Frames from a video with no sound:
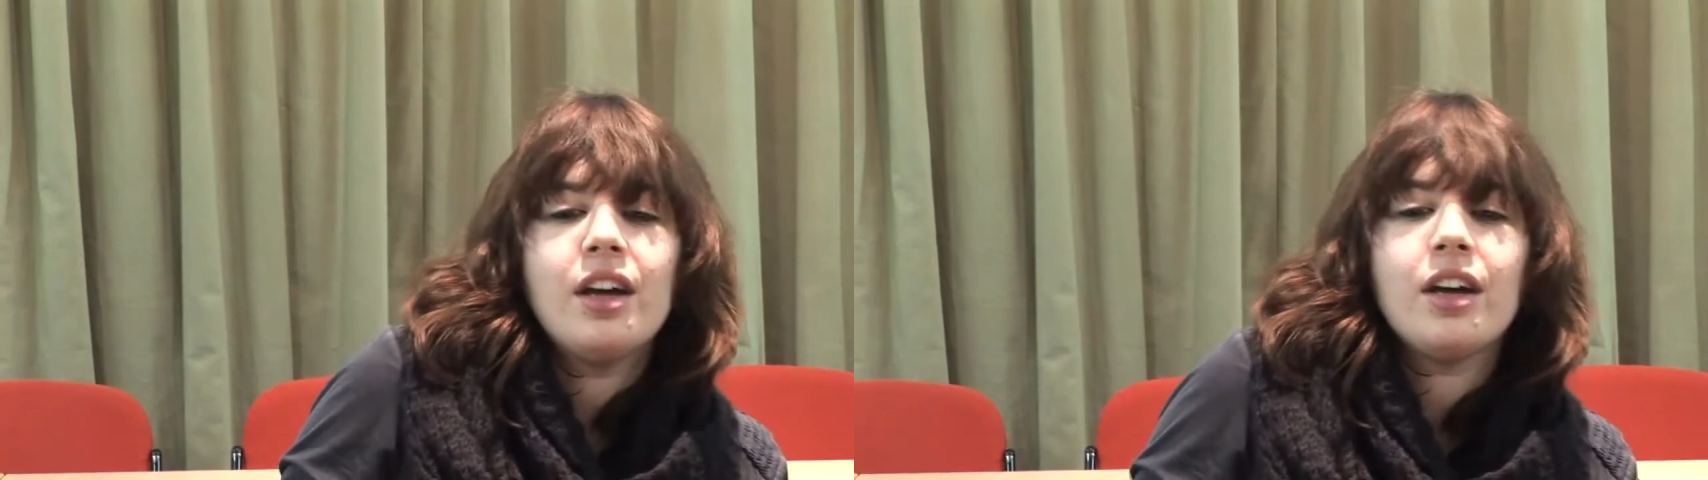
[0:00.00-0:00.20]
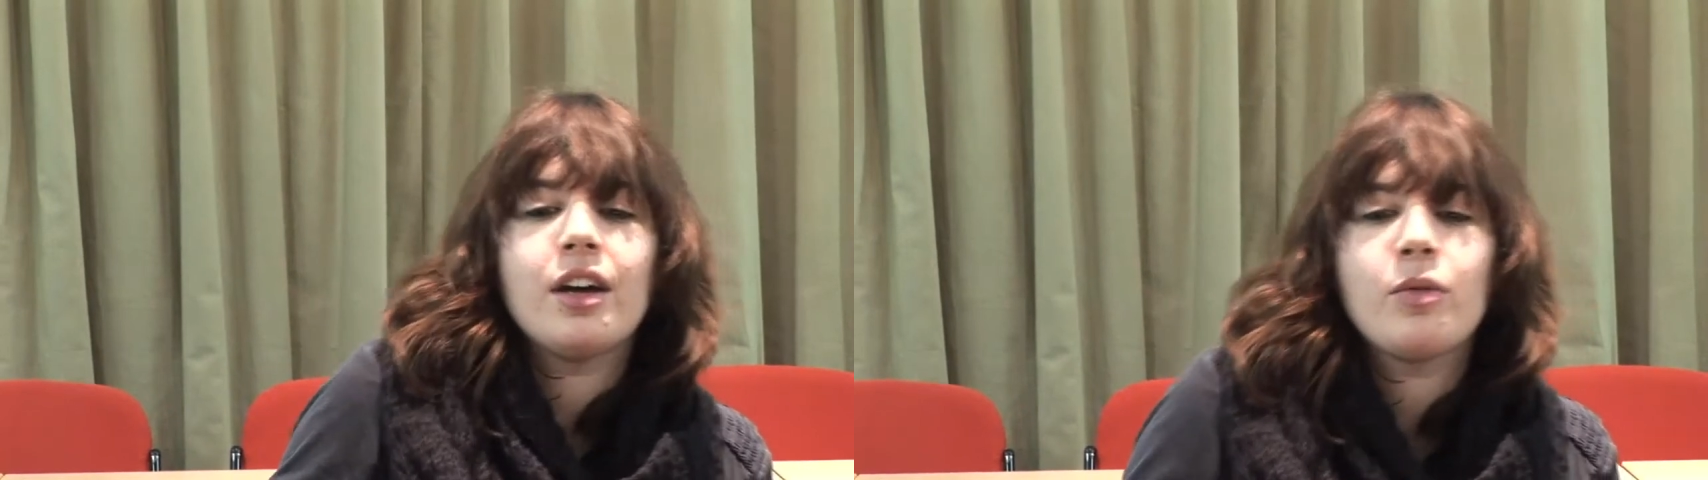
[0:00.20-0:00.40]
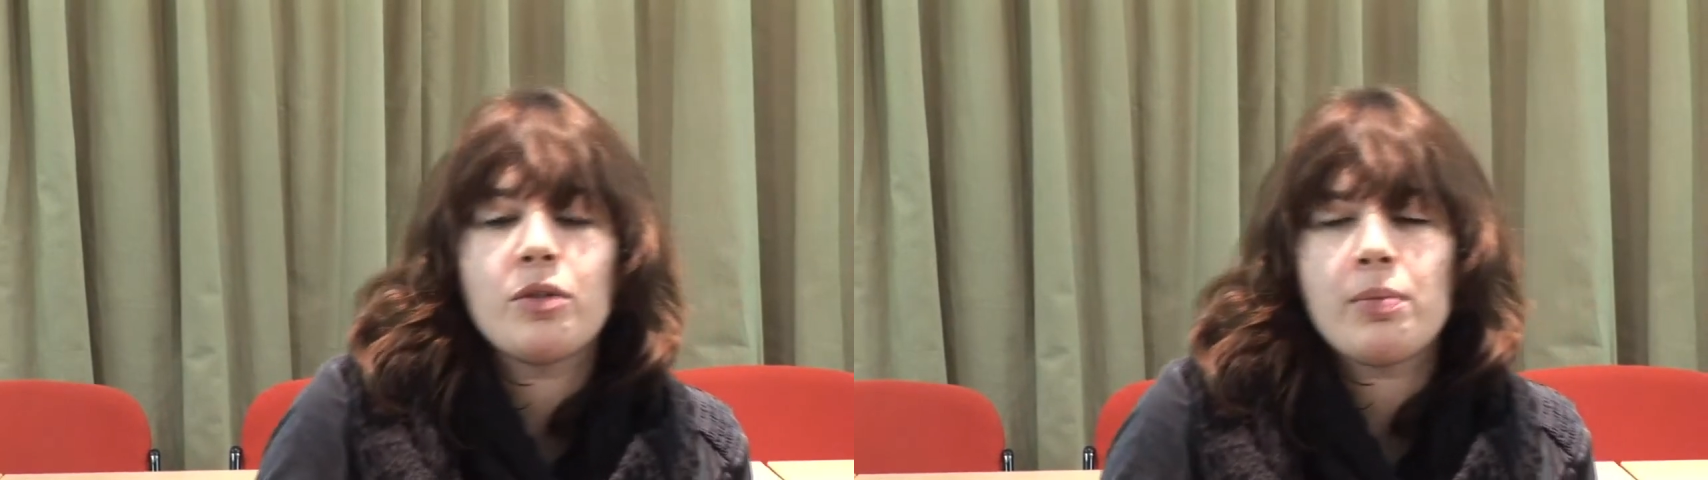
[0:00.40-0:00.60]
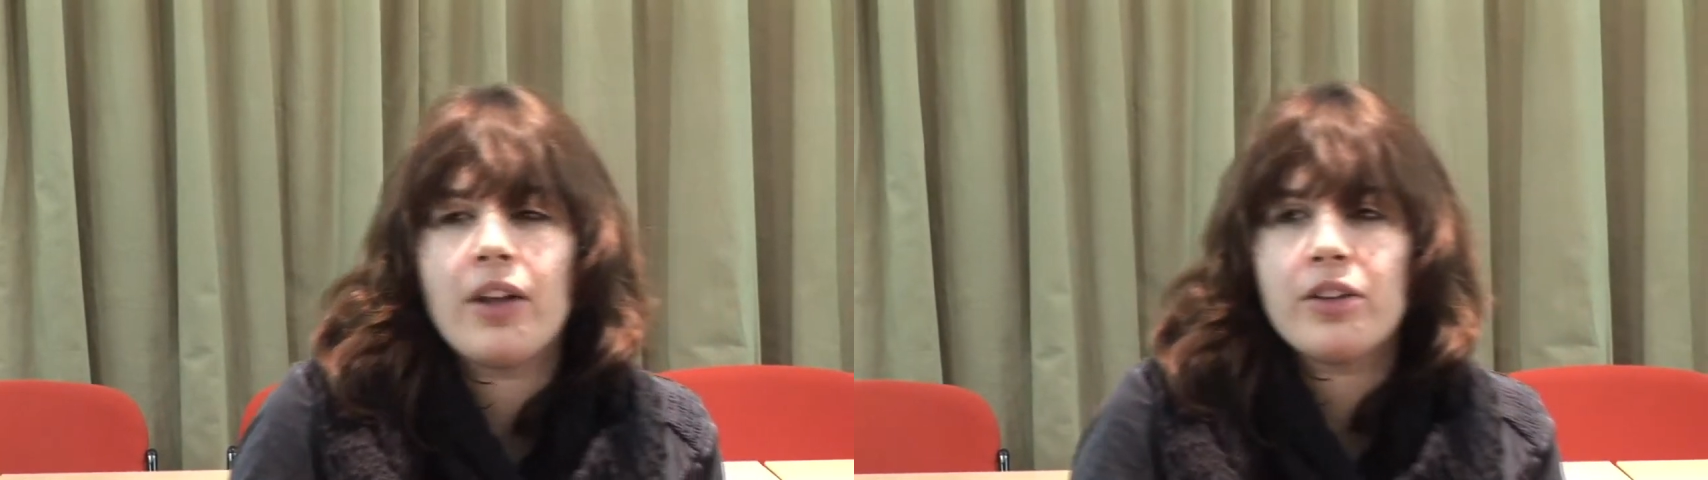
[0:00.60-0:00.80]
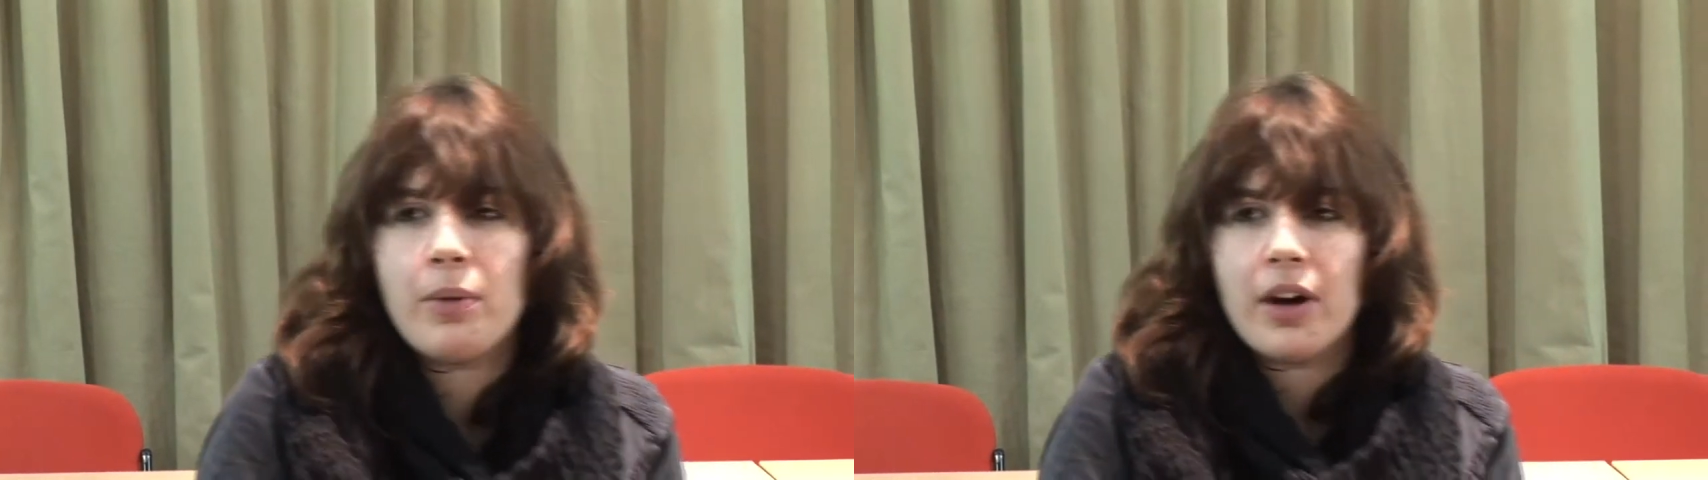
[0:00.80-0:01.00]
uh, which is Bath
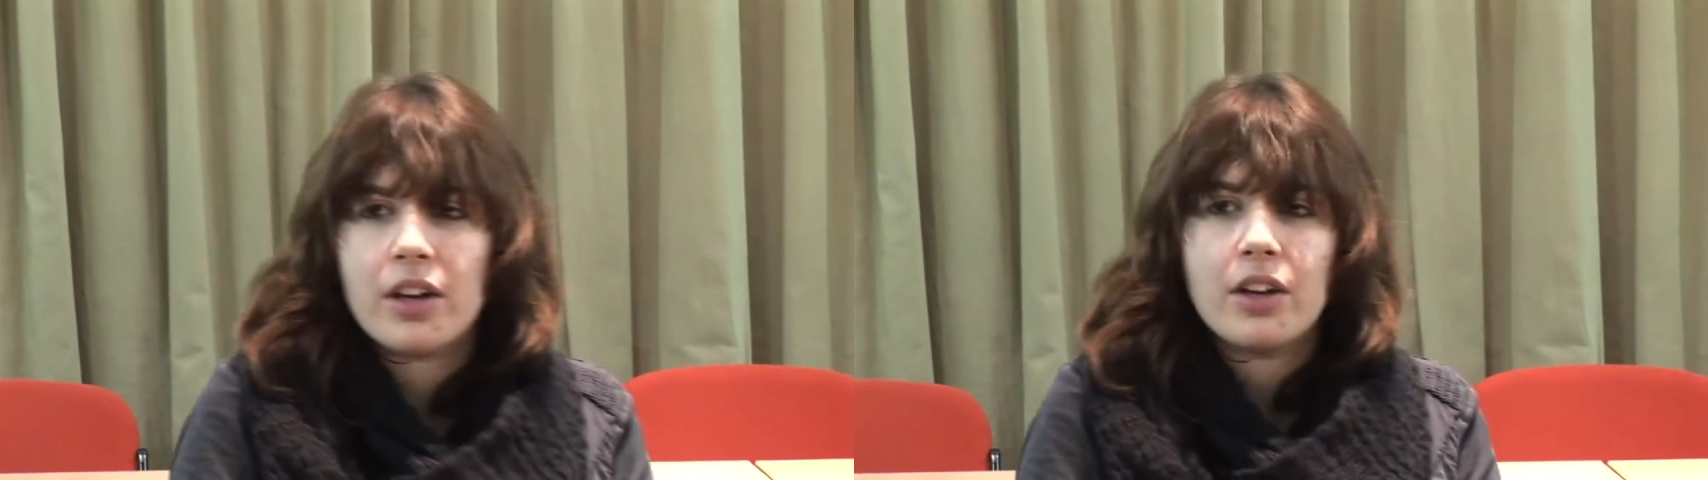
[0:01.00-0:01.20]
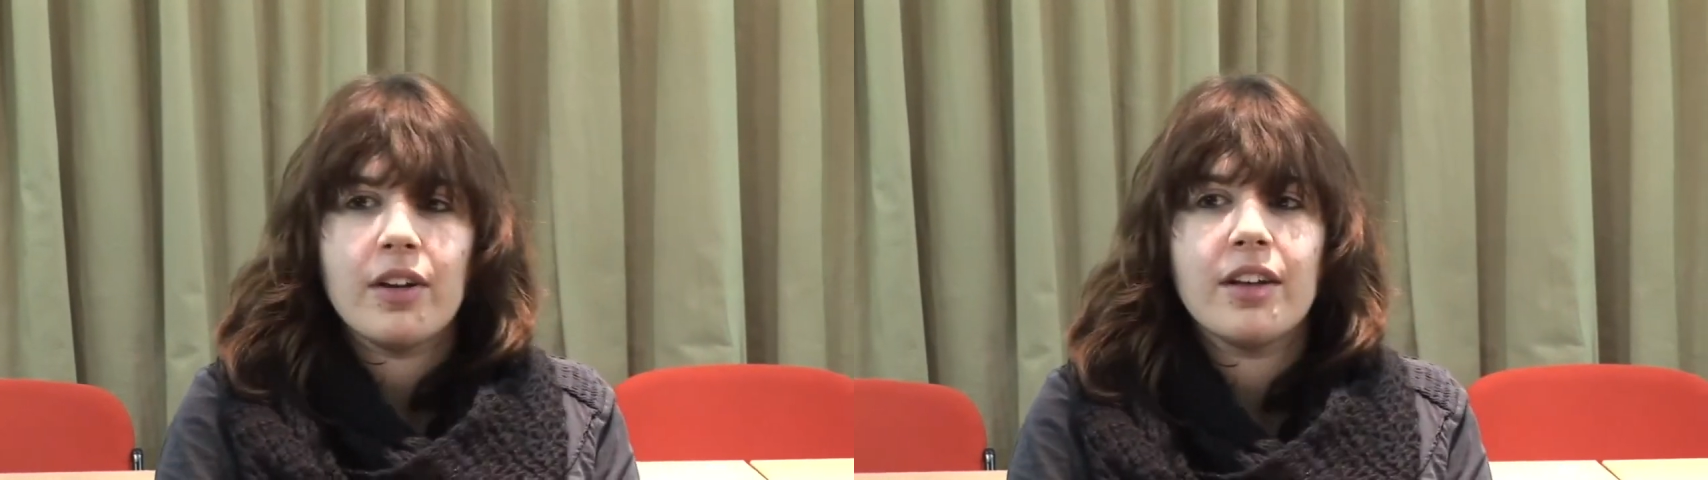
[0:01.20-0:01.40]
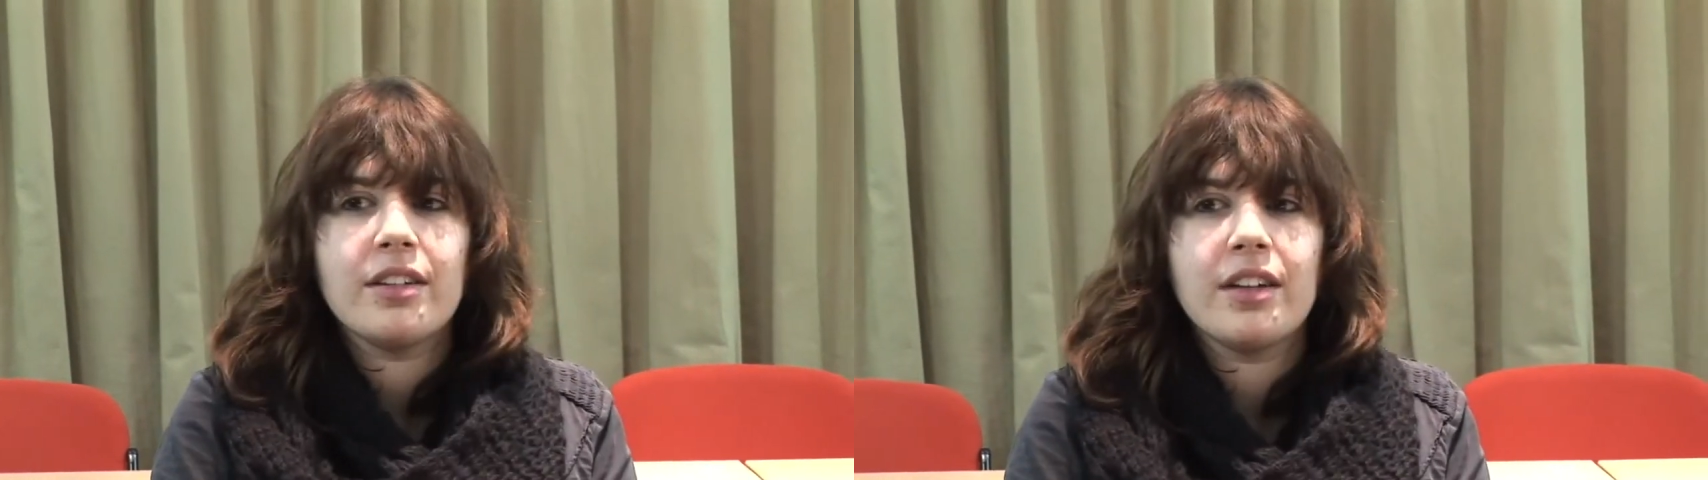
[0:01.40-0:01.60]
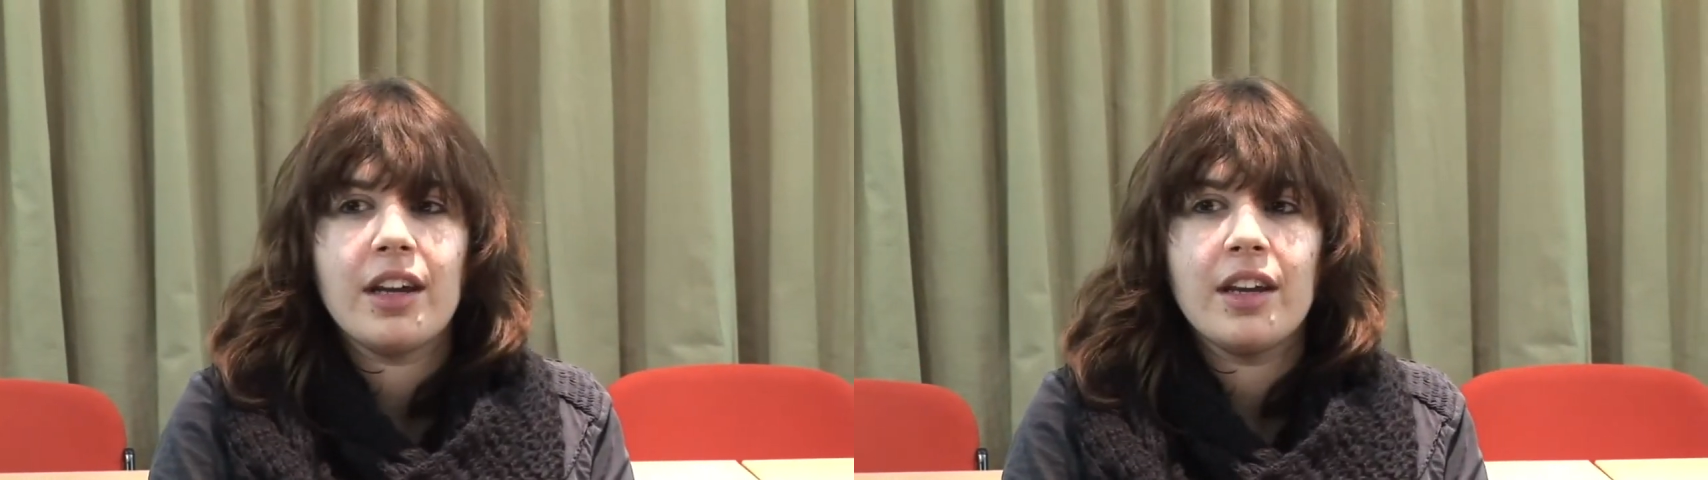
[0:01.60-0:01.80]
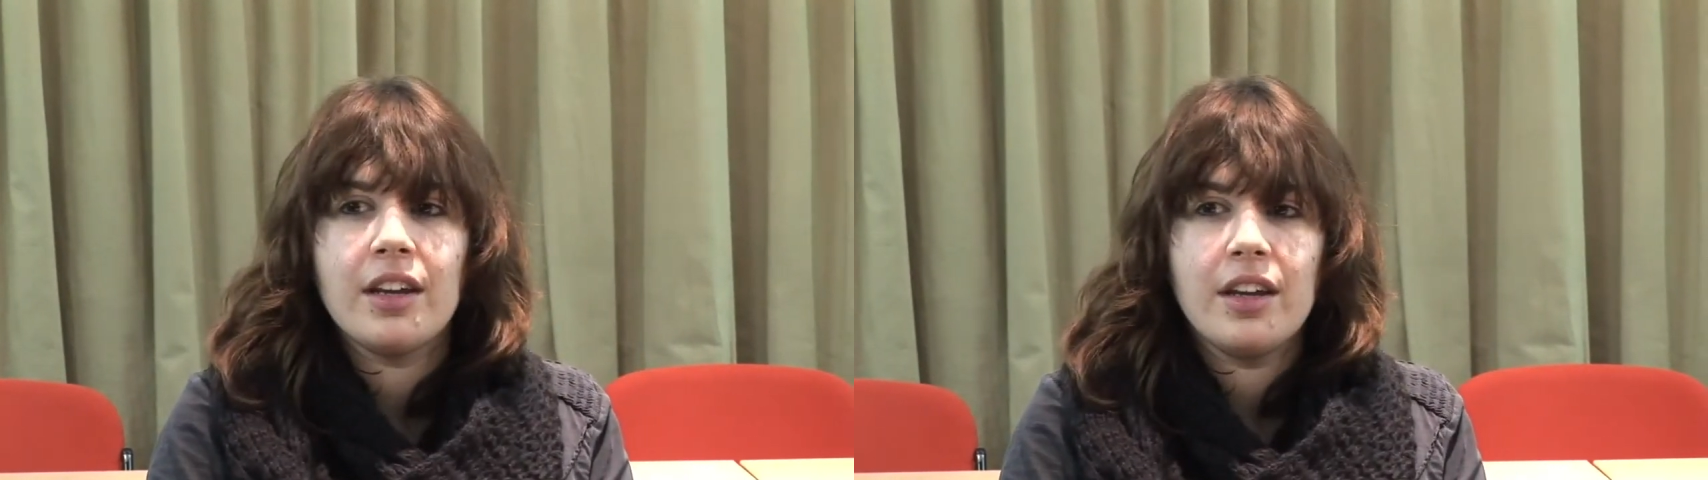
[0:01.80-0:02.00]
Spa University.